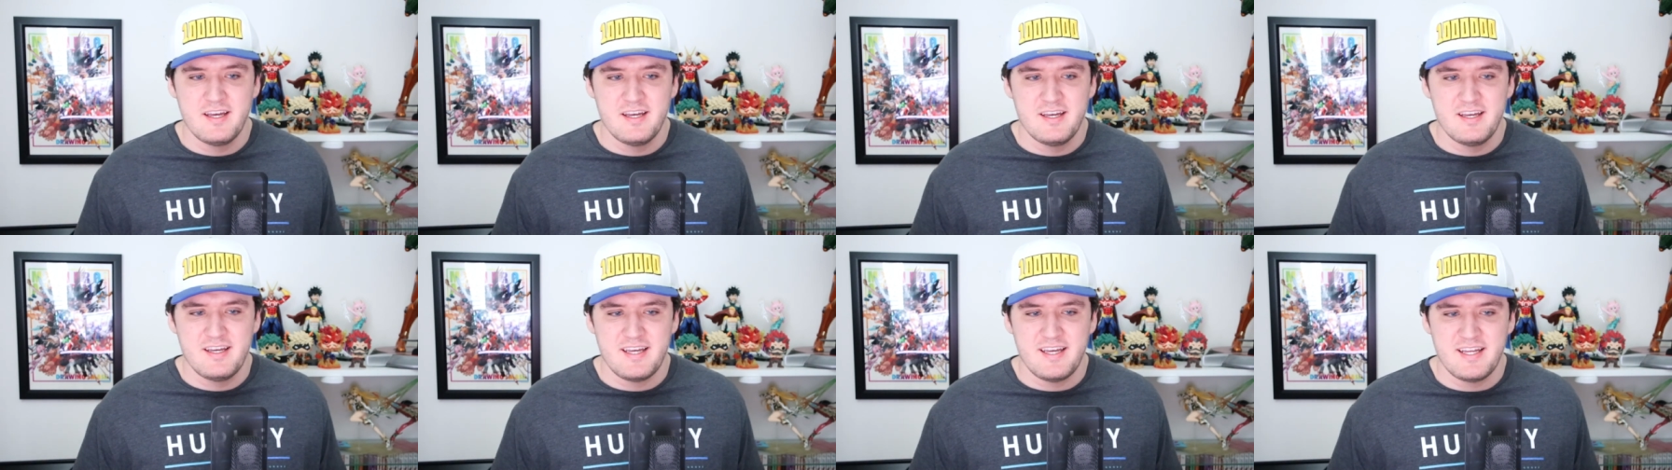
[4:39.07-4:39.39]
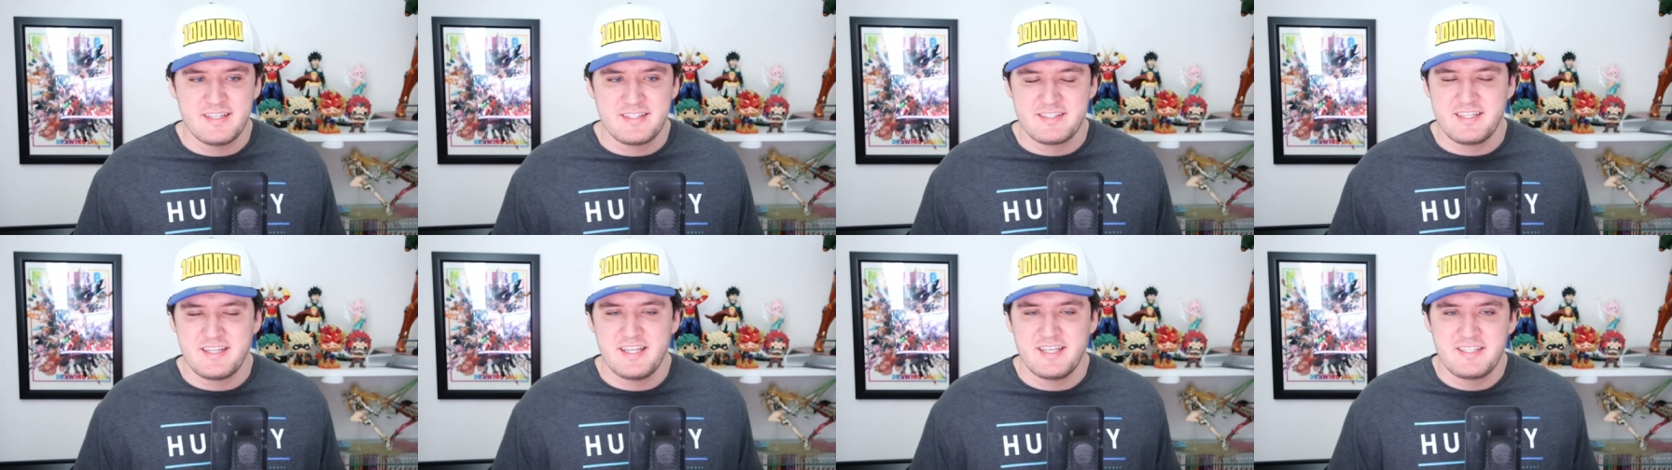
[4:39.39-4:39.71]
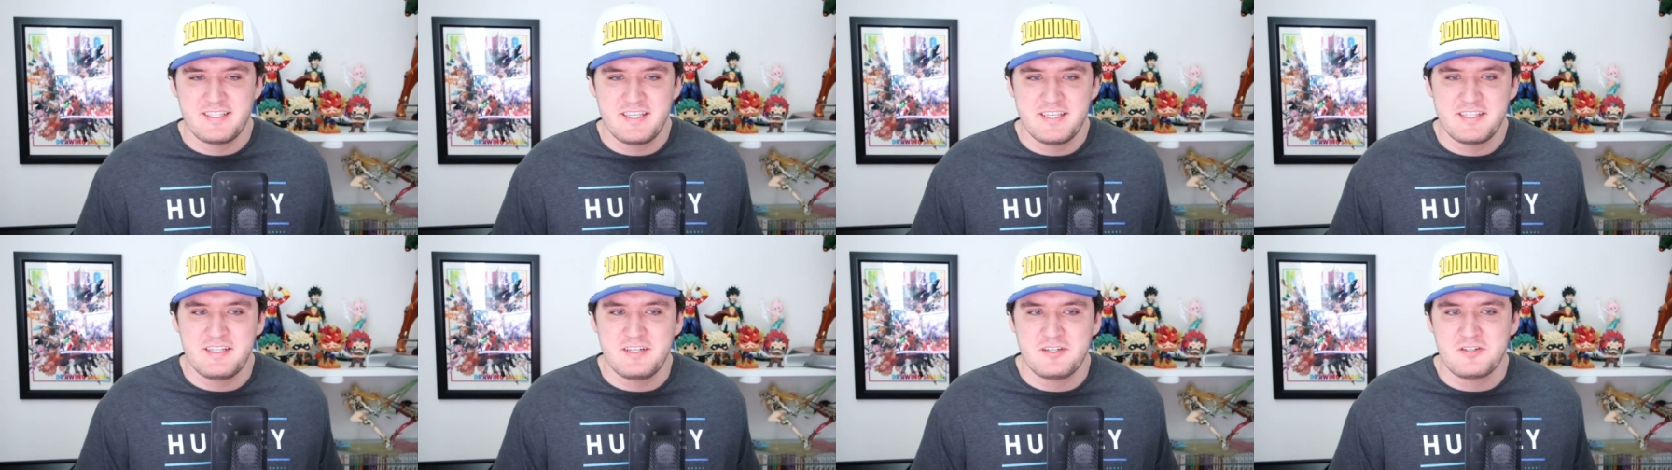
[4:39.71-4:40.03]
it's this
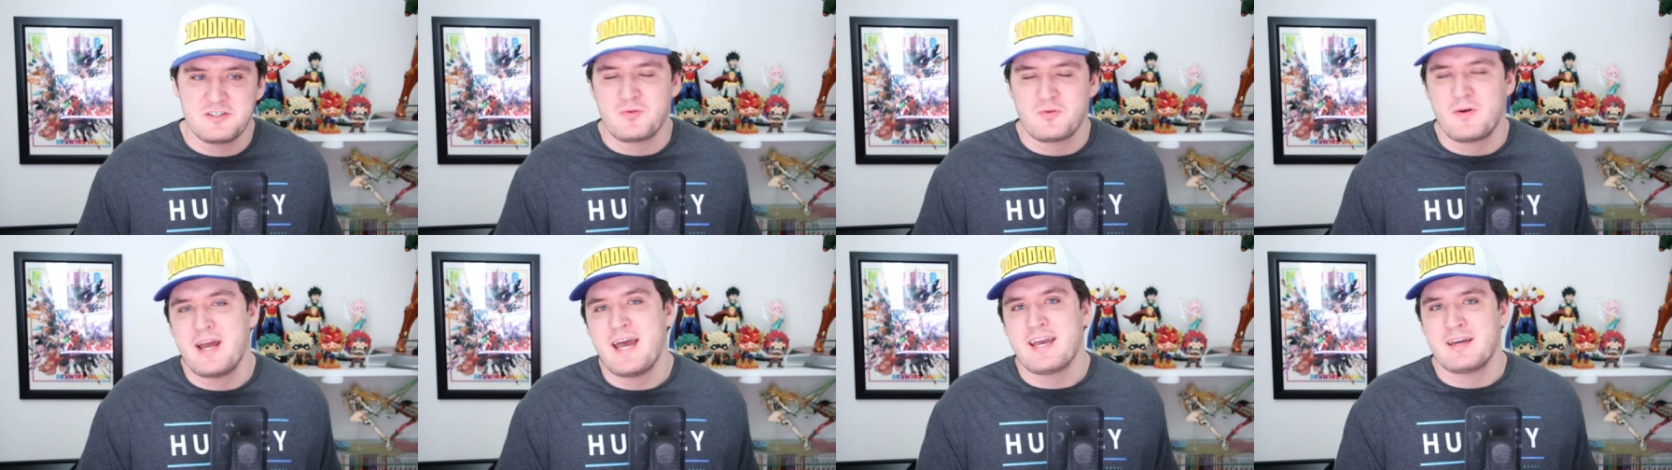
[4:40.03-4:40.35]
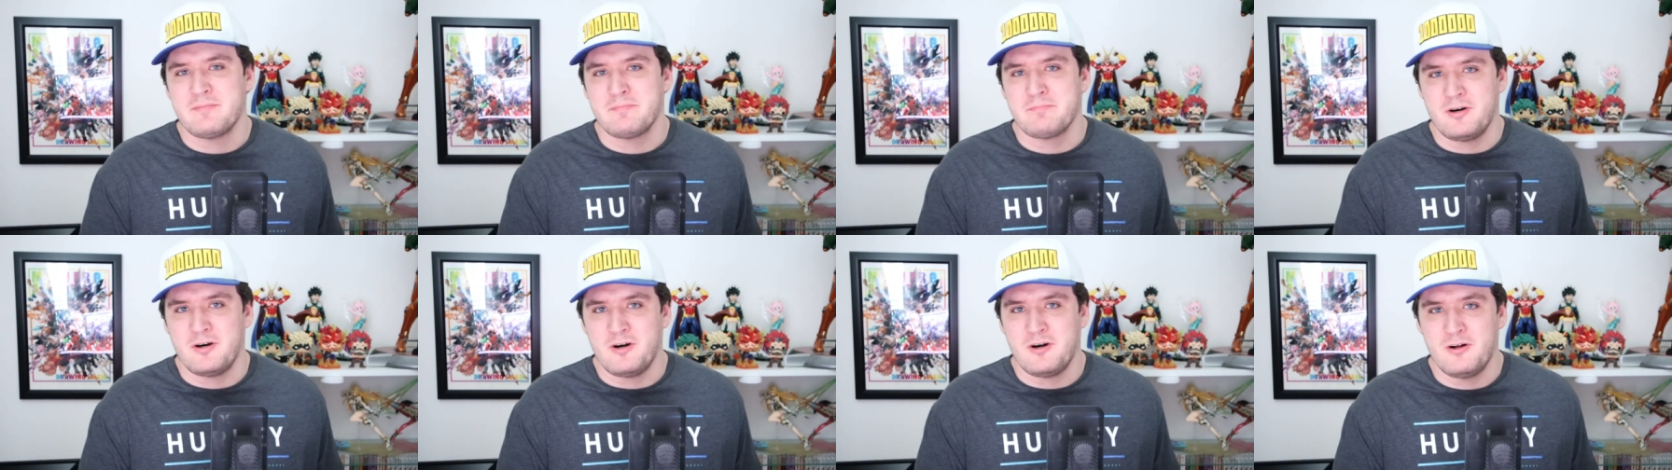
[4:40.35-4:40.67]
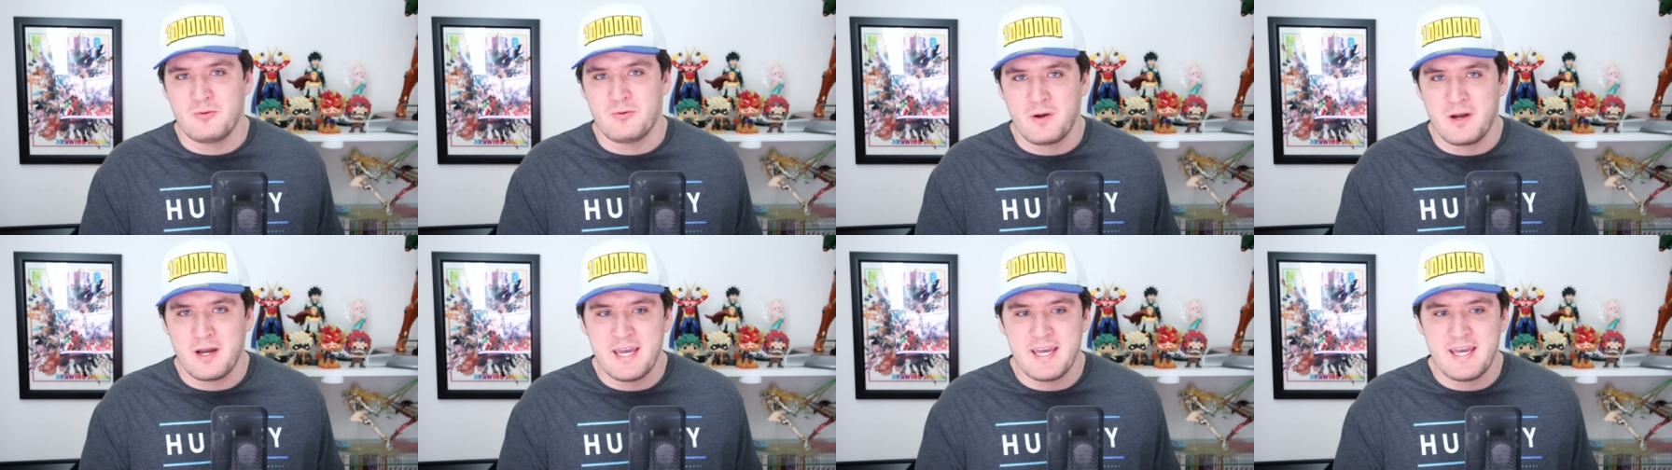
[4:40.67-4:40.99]
isn't Dragon Ball,
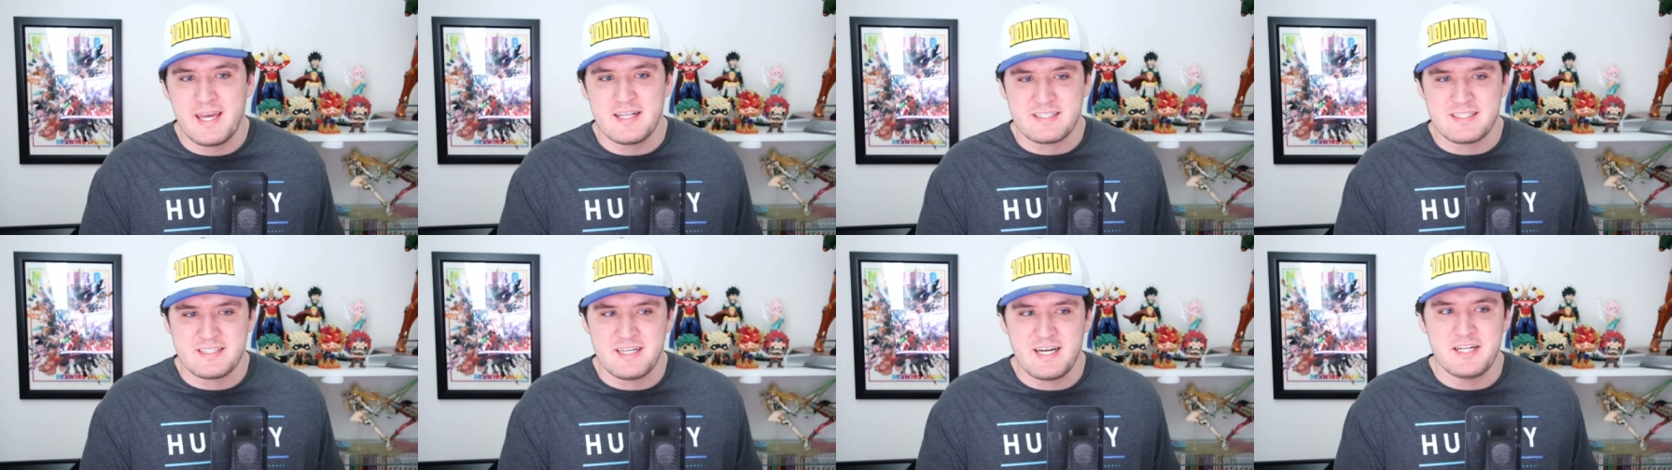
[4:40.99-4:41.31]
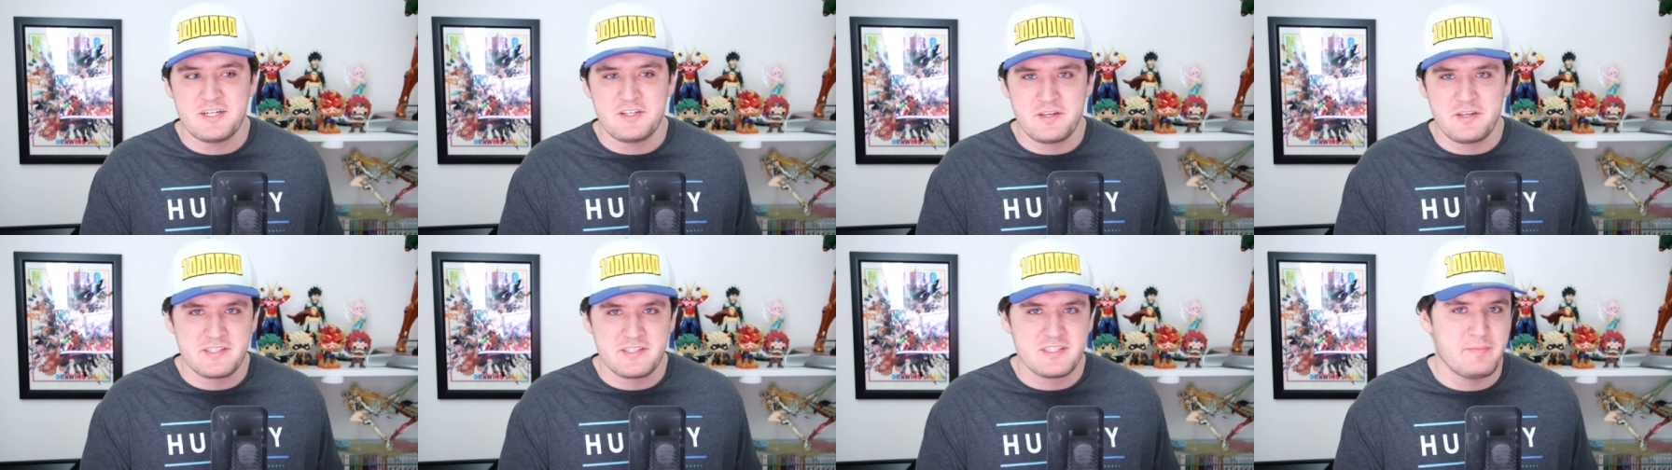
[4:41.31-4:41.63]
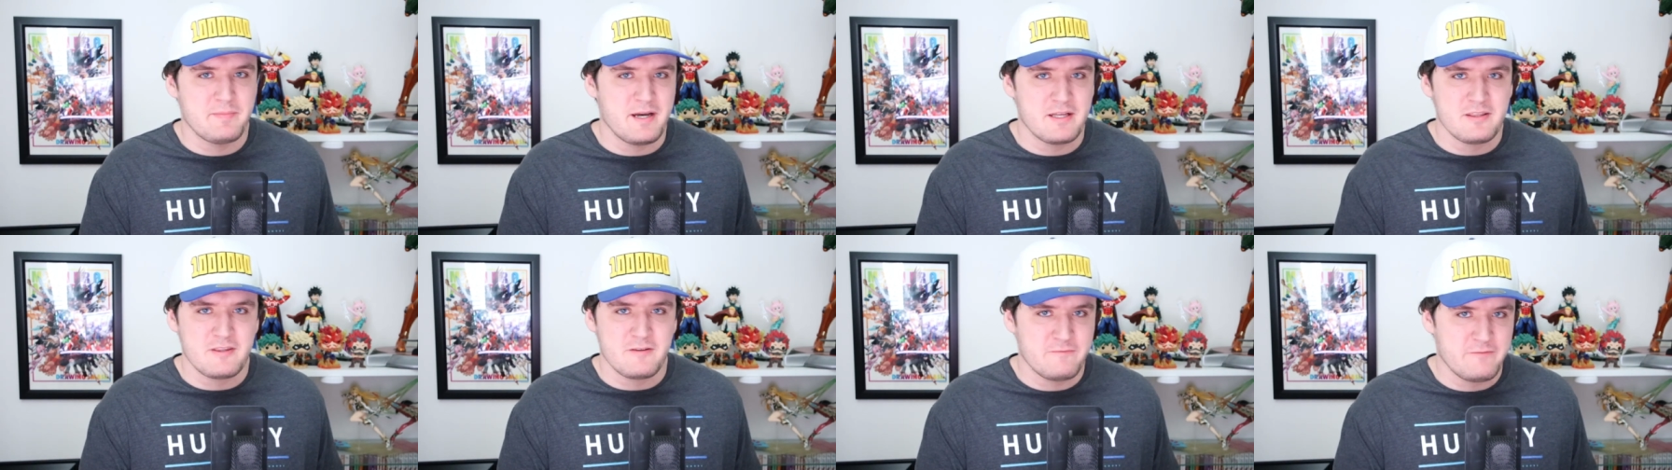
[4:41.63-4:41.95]
right? It's not just
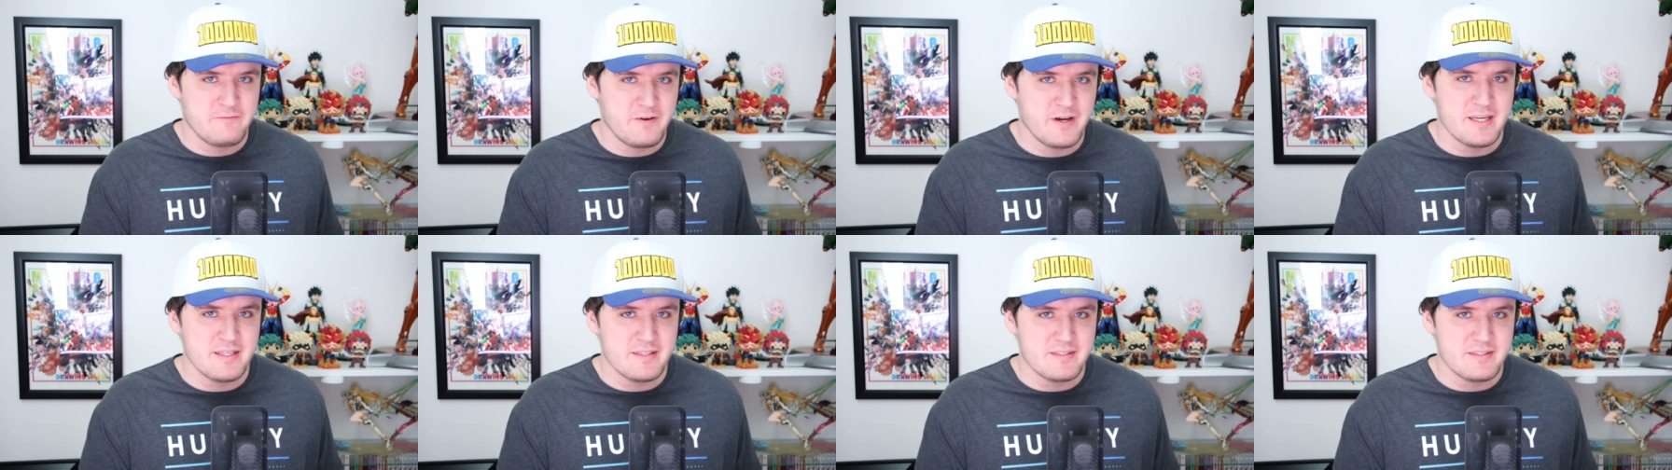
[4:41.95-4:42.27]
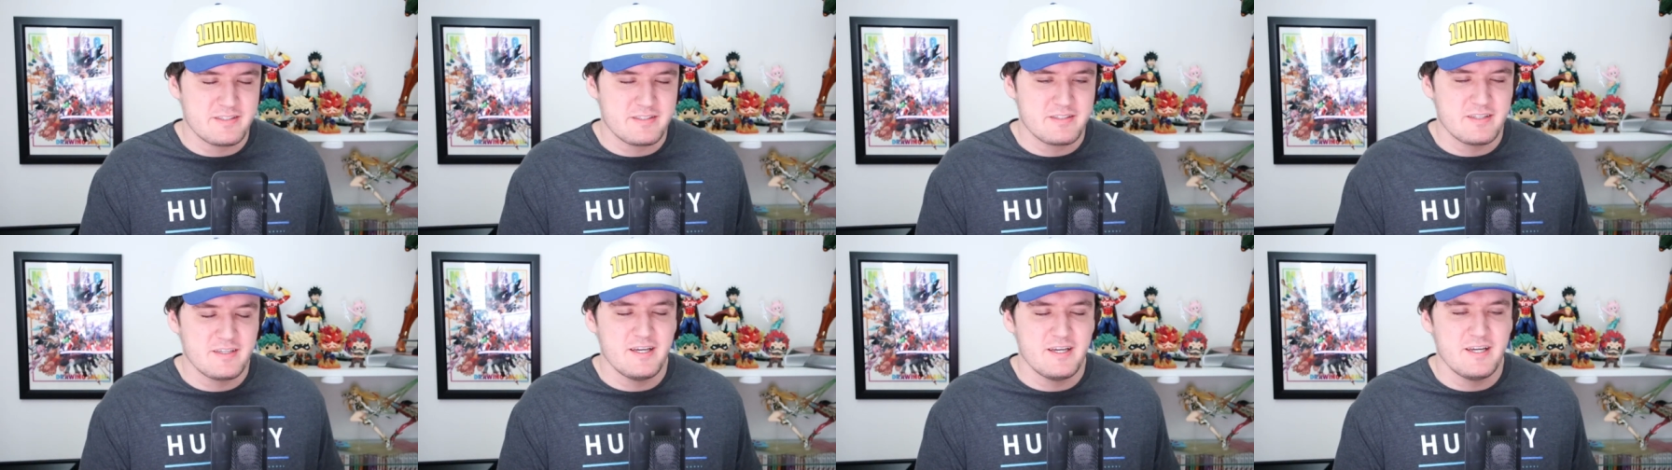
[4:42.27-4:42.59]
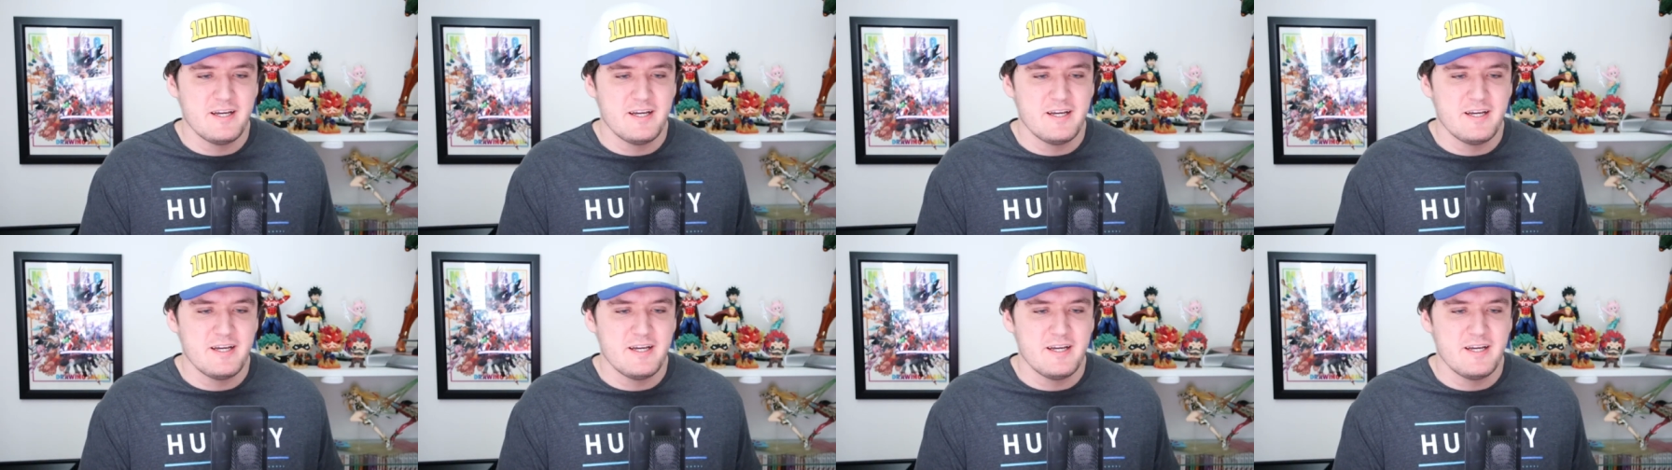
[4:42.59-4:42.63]
about the fights.